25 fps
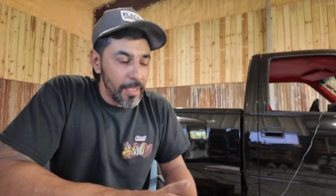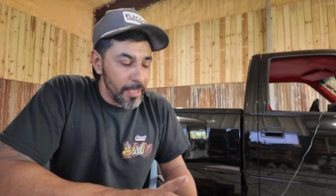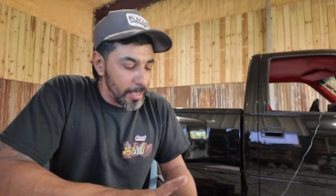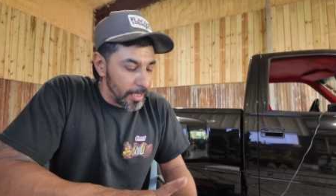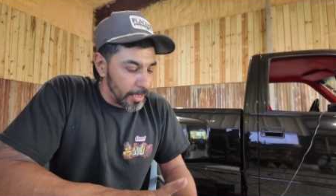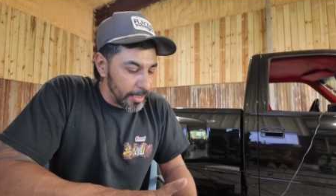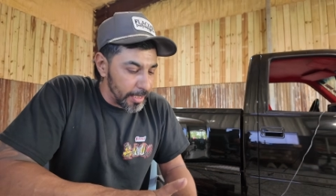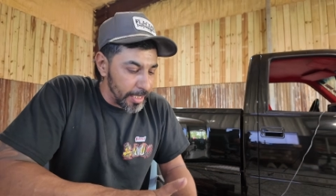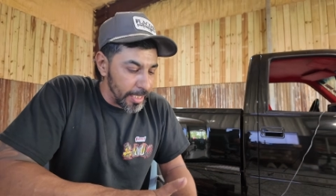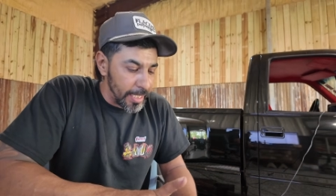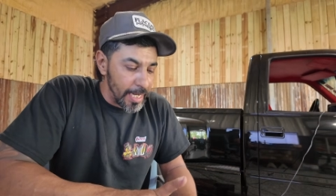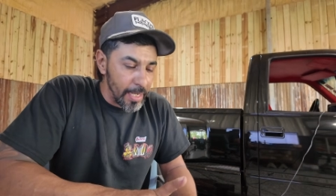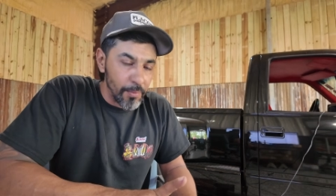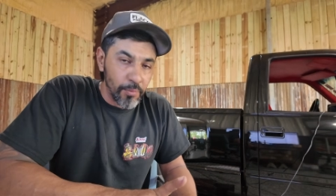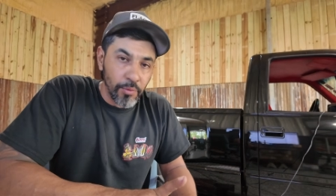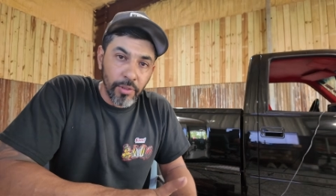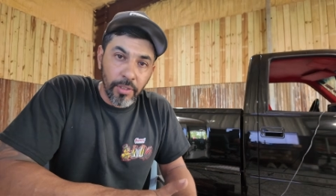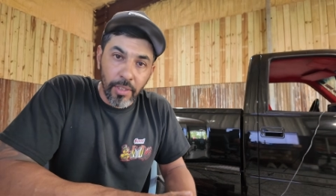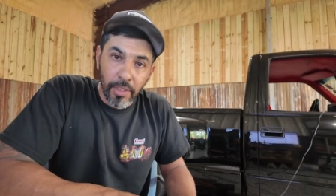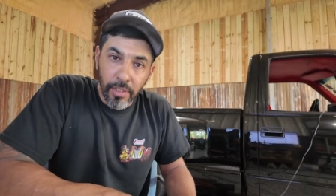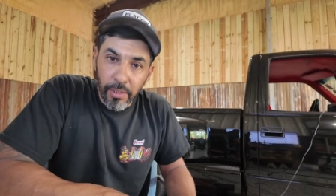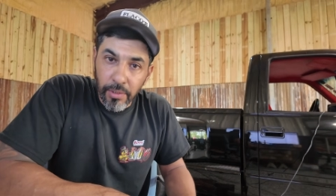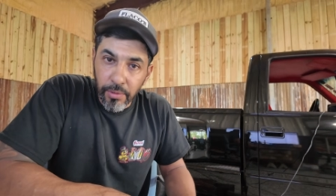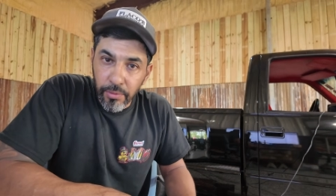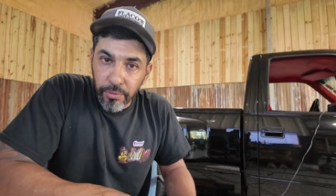and then I would
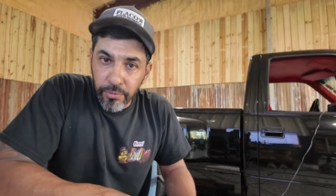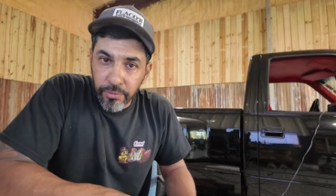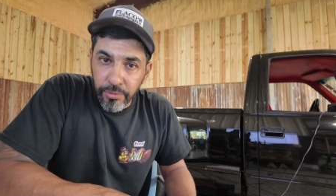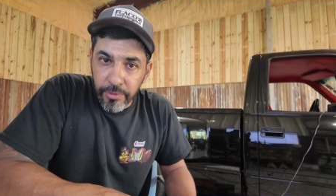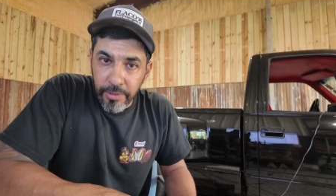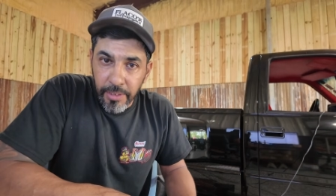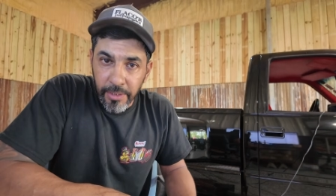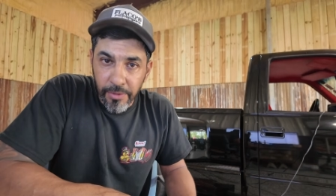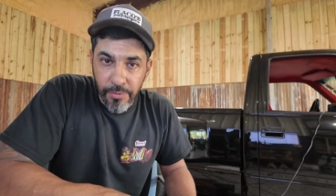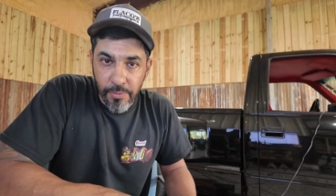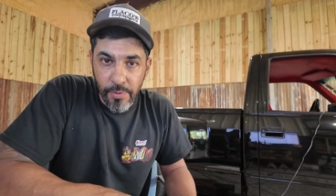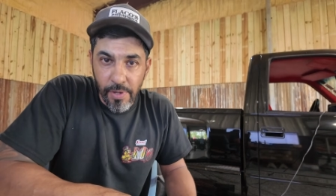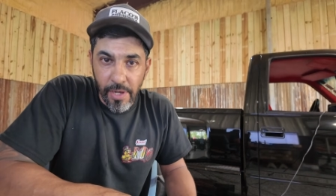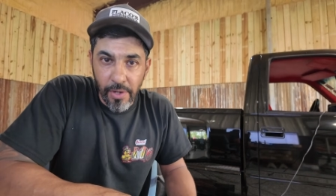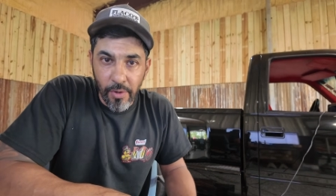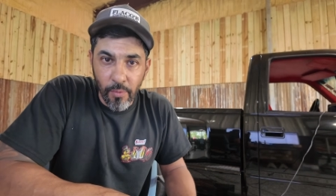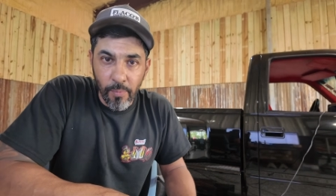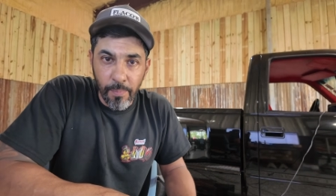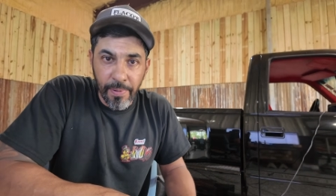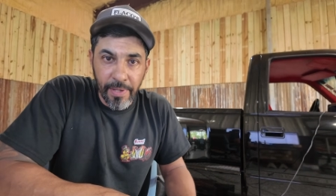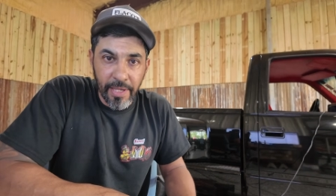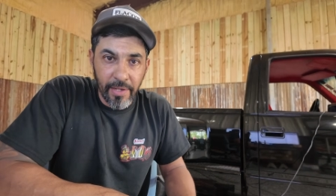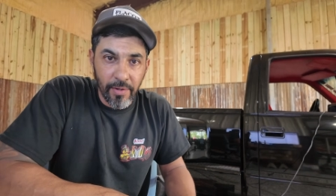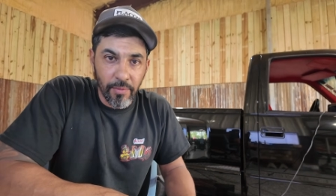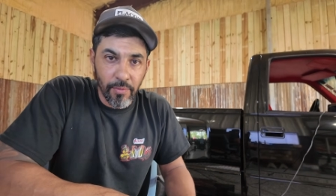lose the throttle
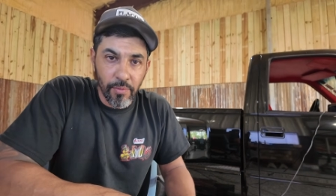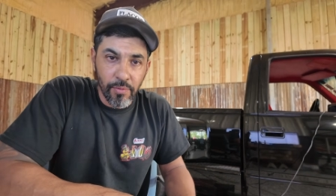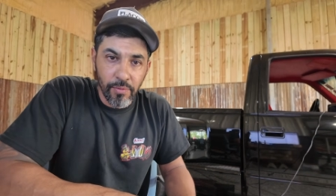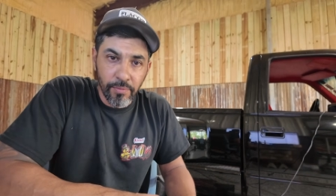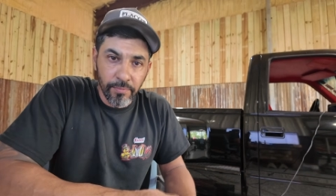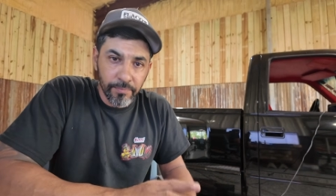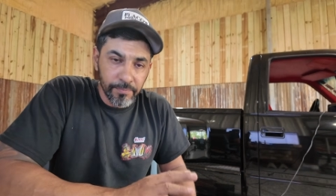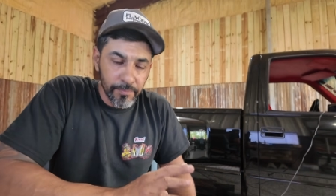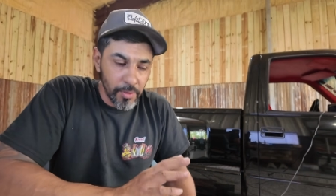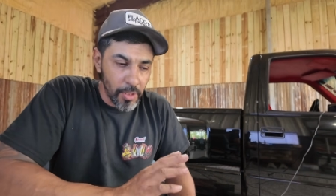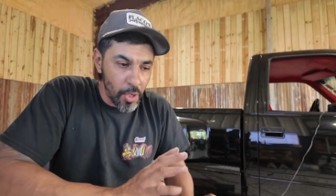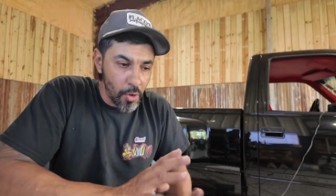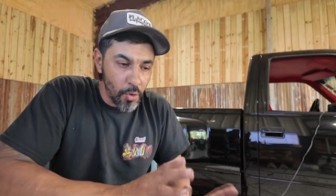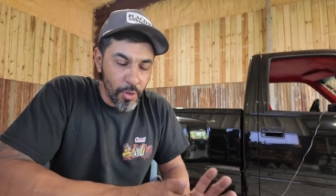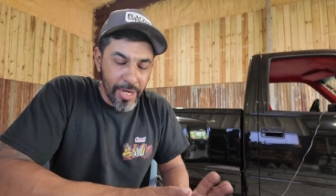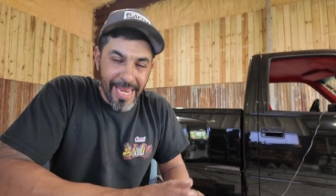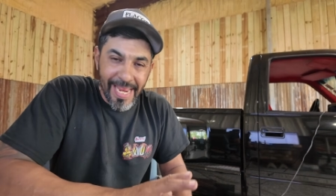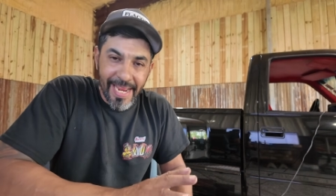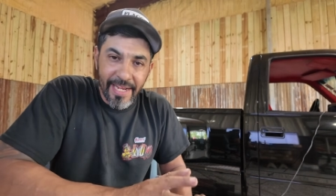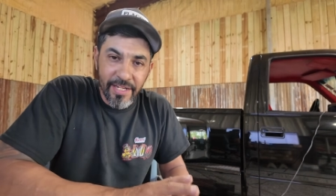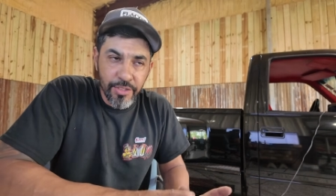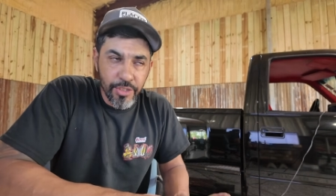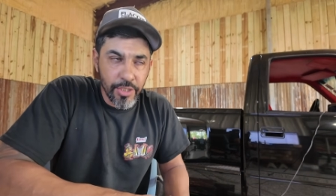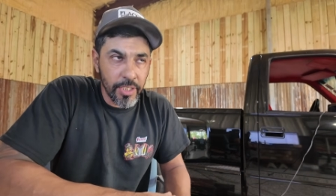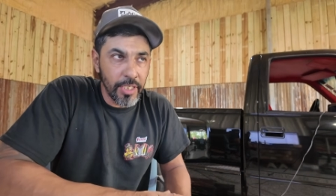pedal
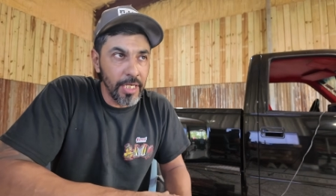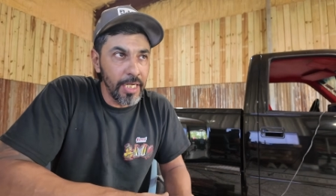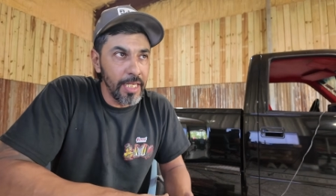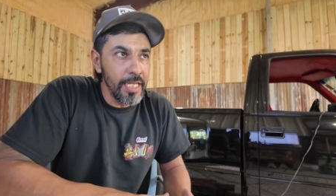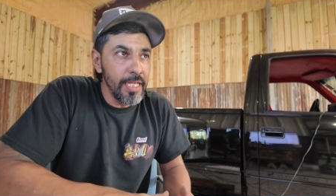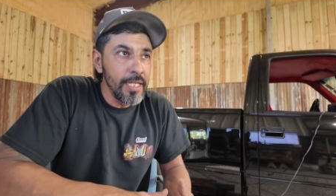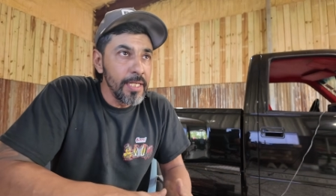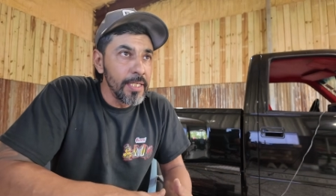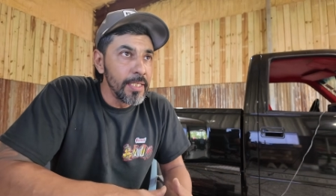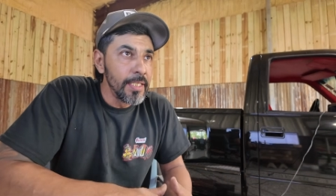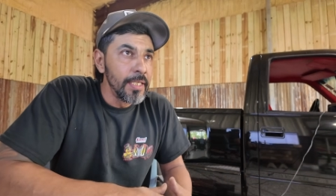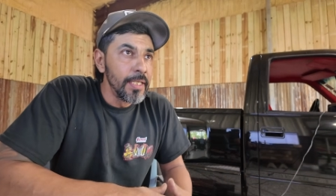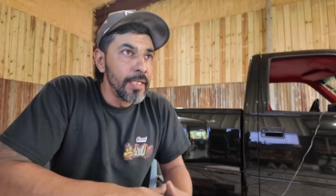occasionally,